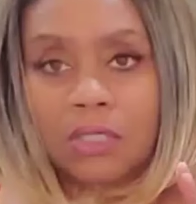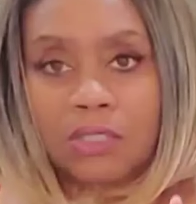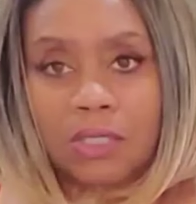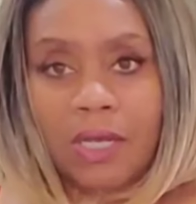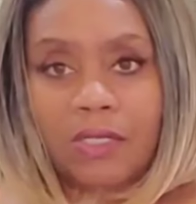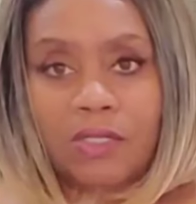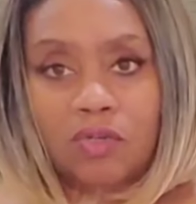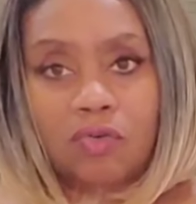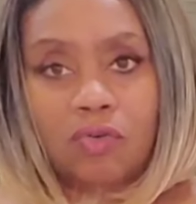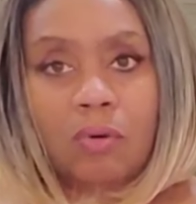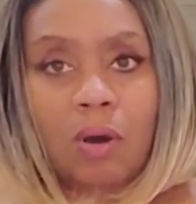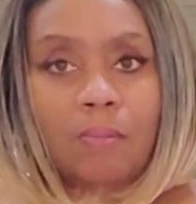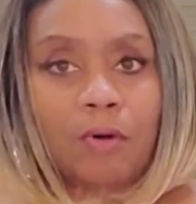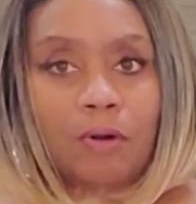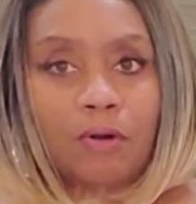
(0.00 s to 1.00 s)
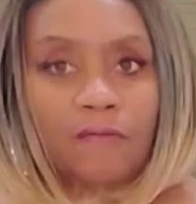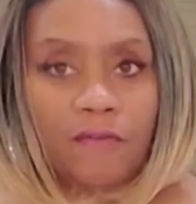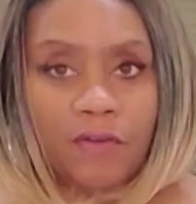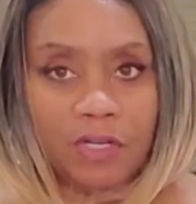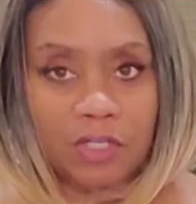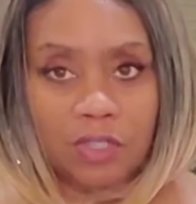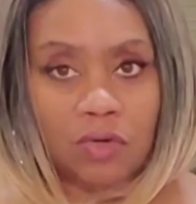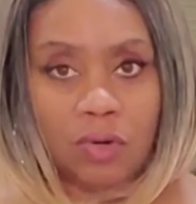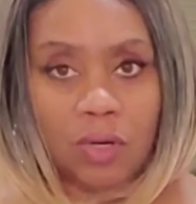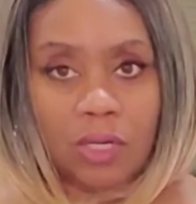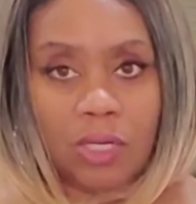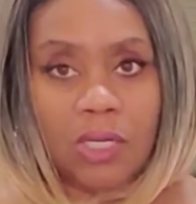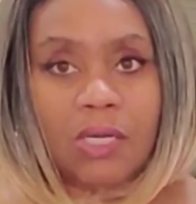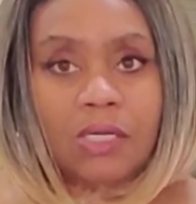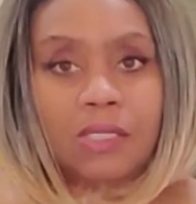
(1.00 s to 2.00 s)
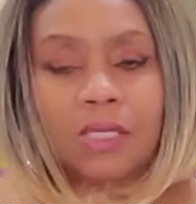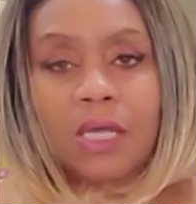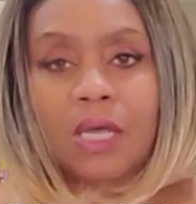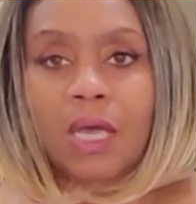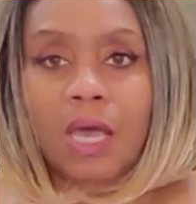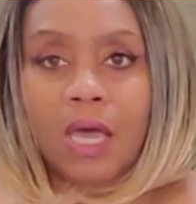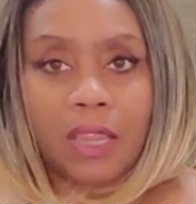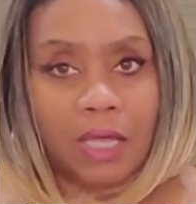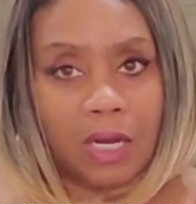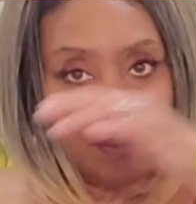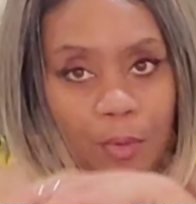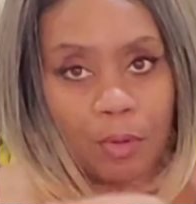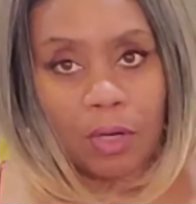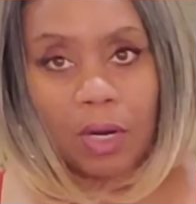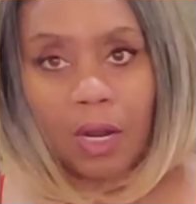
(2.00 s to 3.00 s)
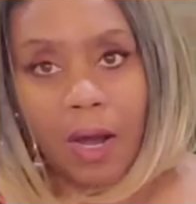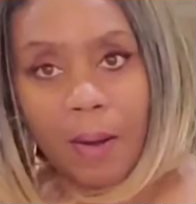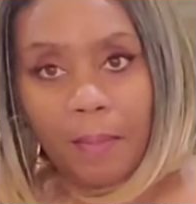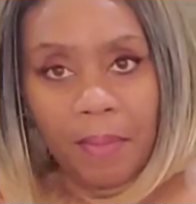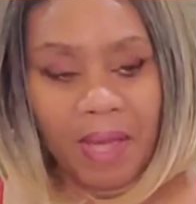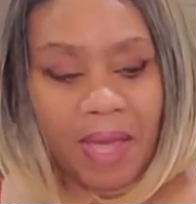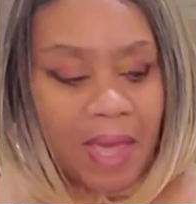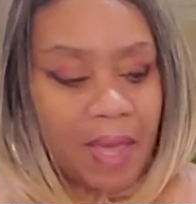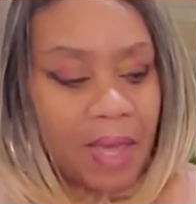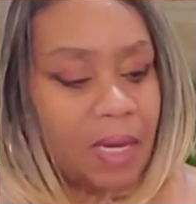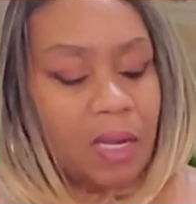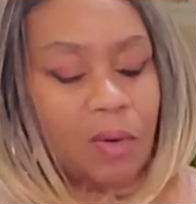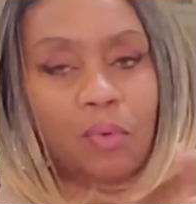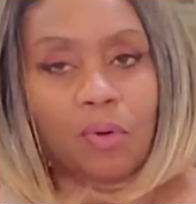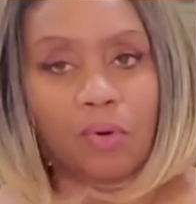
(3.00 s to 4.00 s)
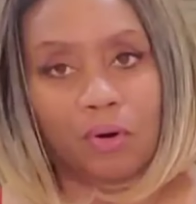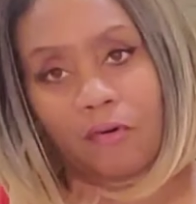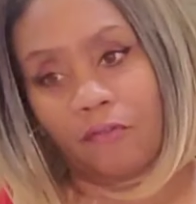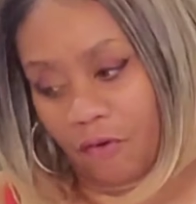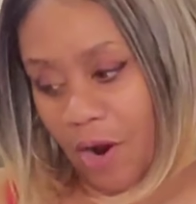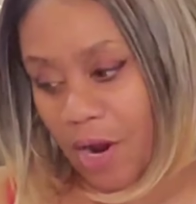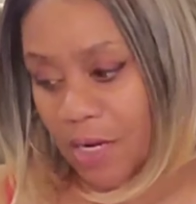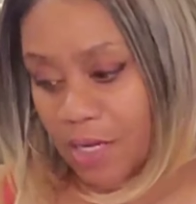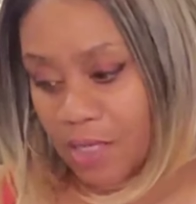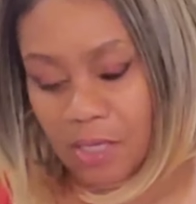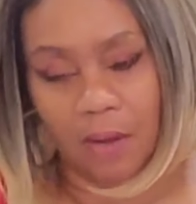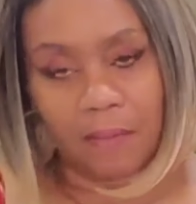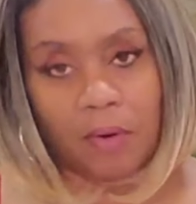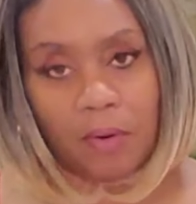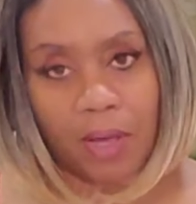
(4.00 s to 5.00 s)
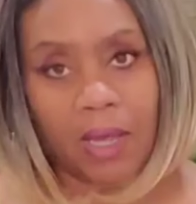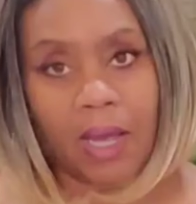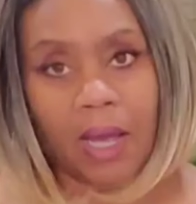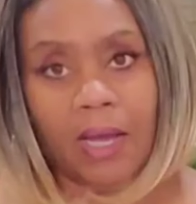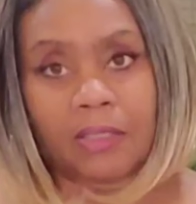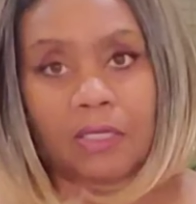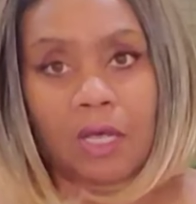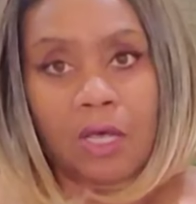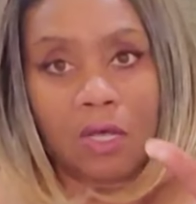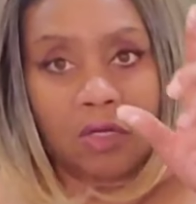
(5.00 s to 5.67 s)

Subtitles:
stay tuned. I'm going to finish doing these, and then I'm going to come back, and then we're going to fry these up. Okay, guys?